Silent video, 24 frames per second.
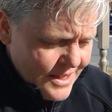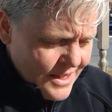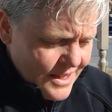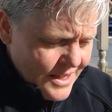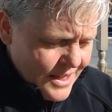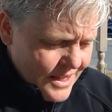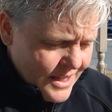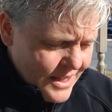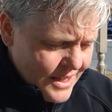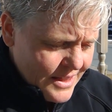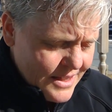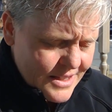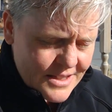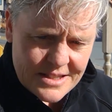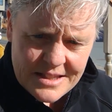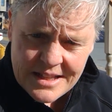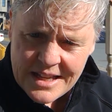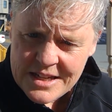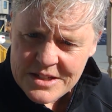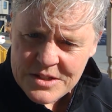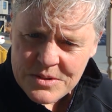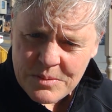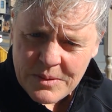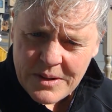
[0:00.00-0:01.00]
And this
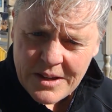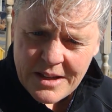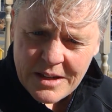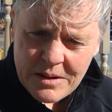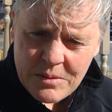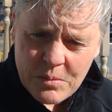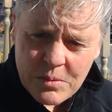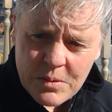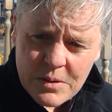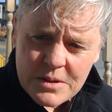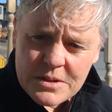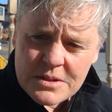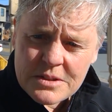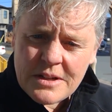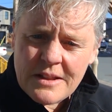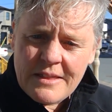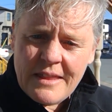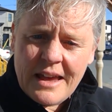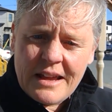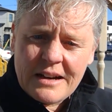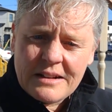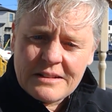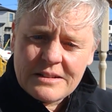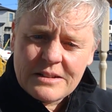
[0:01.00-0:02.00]
last week I worked on
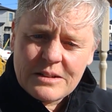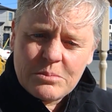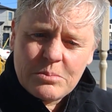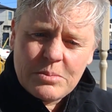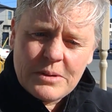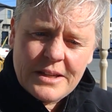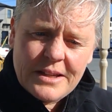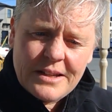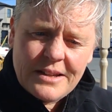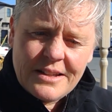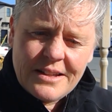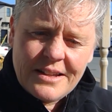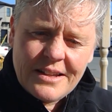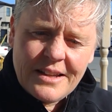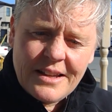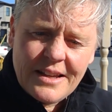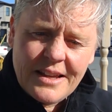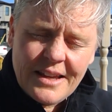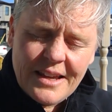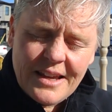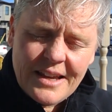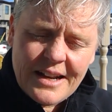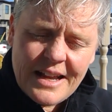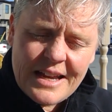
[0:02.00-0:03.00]
that a little bit,
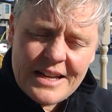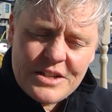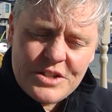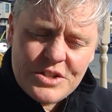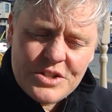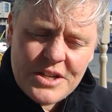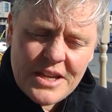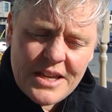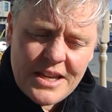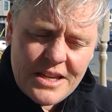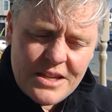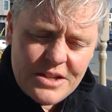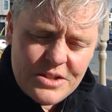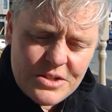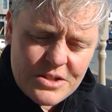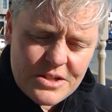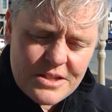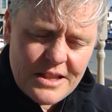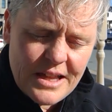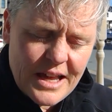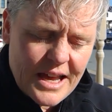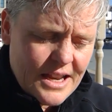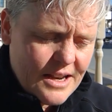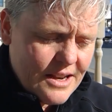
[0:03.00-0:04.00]
and I changed
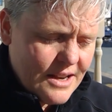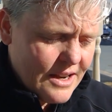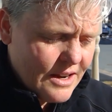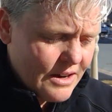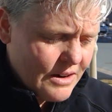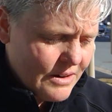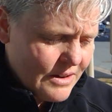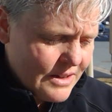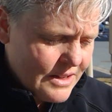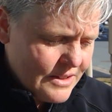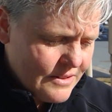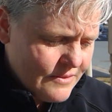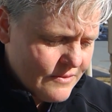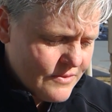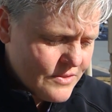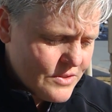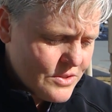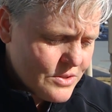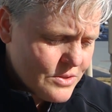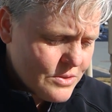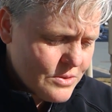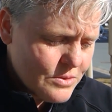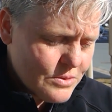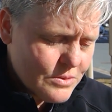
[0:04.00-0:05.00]
that narrative
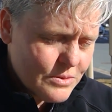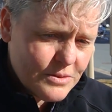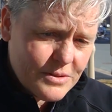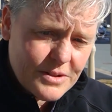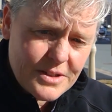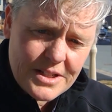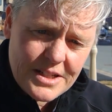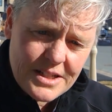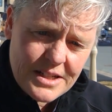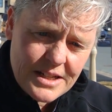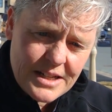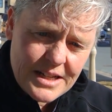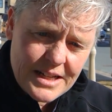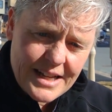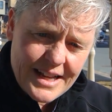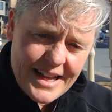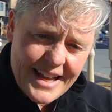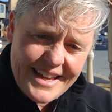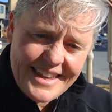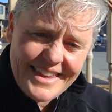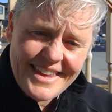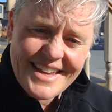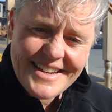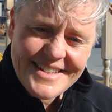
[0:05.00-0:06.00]
to I
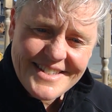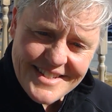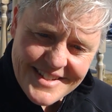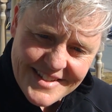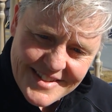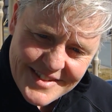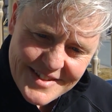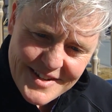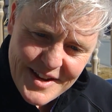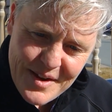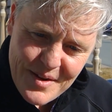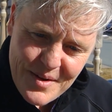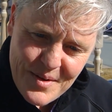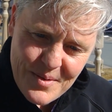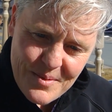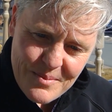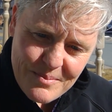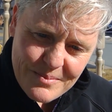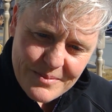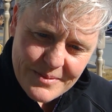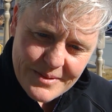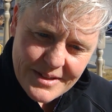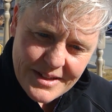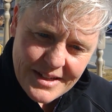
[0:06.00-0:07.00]
get to stay home.
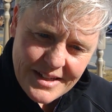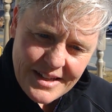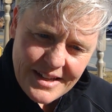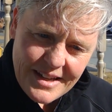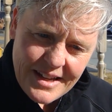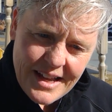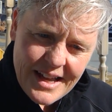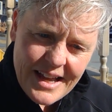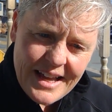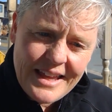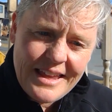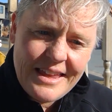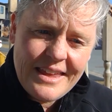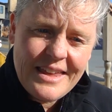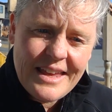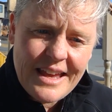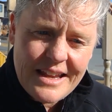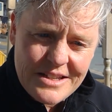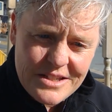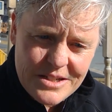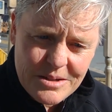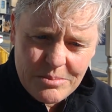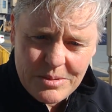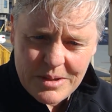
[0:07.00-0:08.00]
I
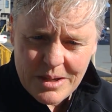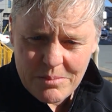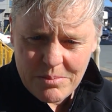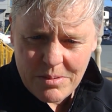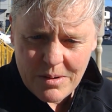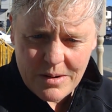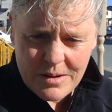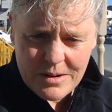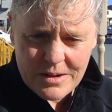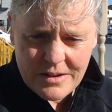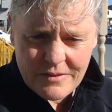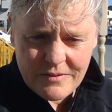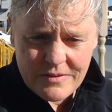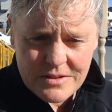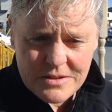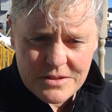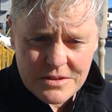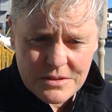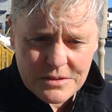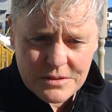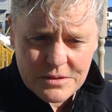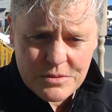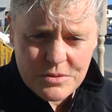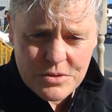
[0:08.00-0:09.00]
get to be a part of the
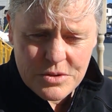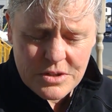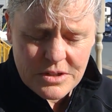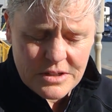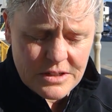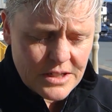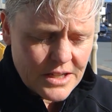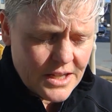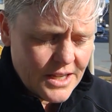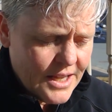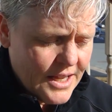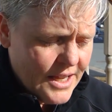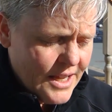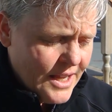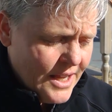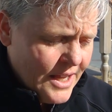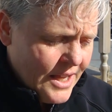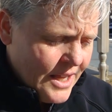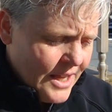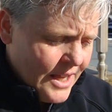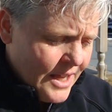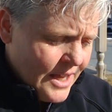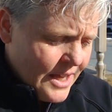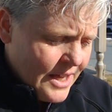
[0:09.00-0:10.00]
solution.
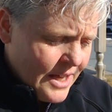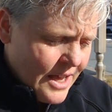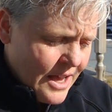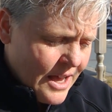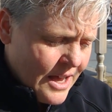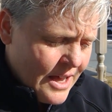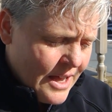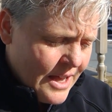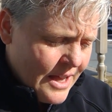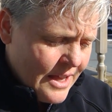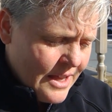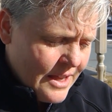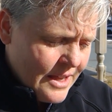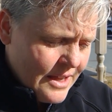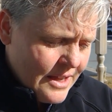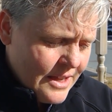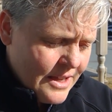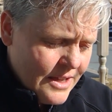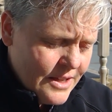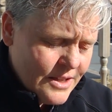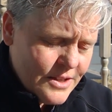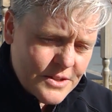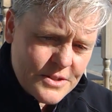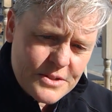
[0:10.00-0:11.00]
I
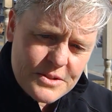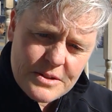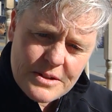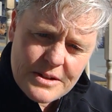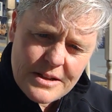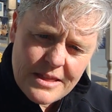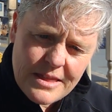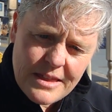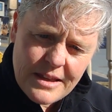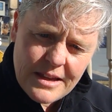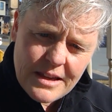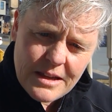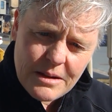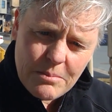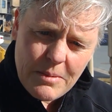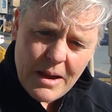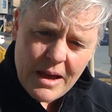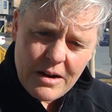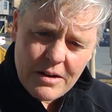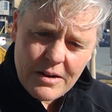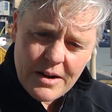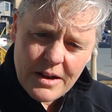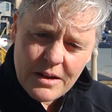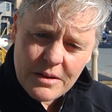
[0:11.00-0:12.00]
started thinking
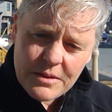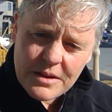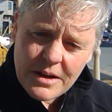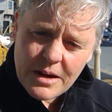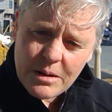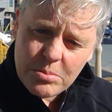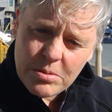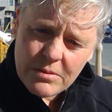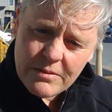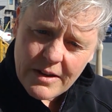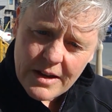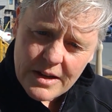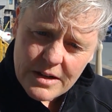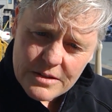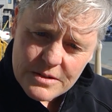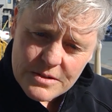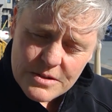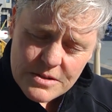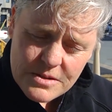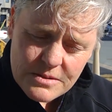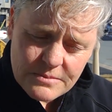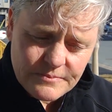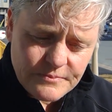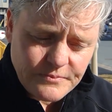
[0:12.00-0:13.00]
about our healthcare
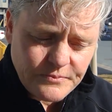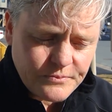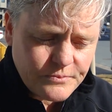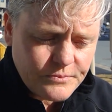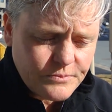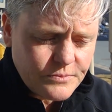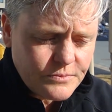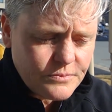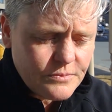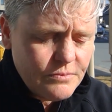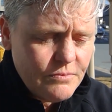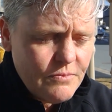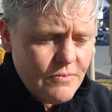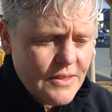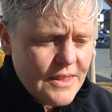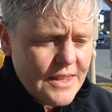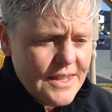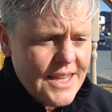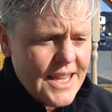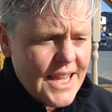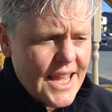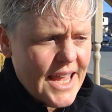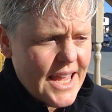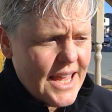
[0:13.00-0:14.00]
providers
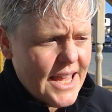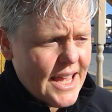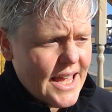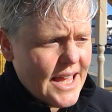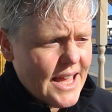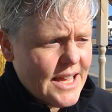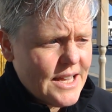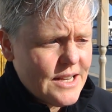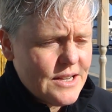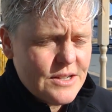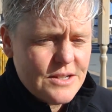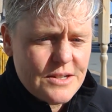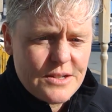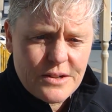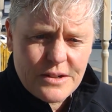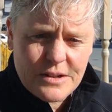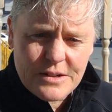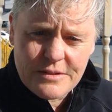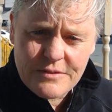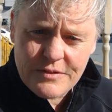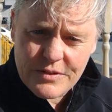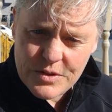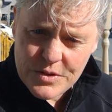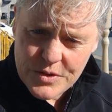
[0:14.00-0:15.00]
and our
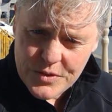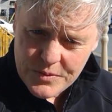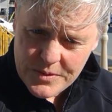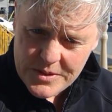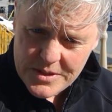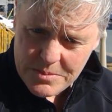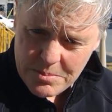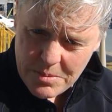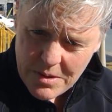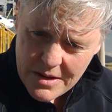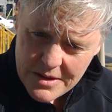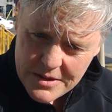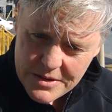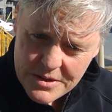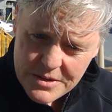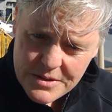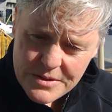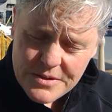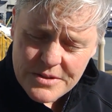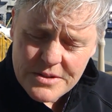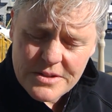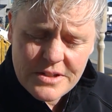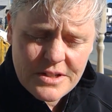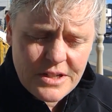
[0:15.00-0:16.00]
first responders.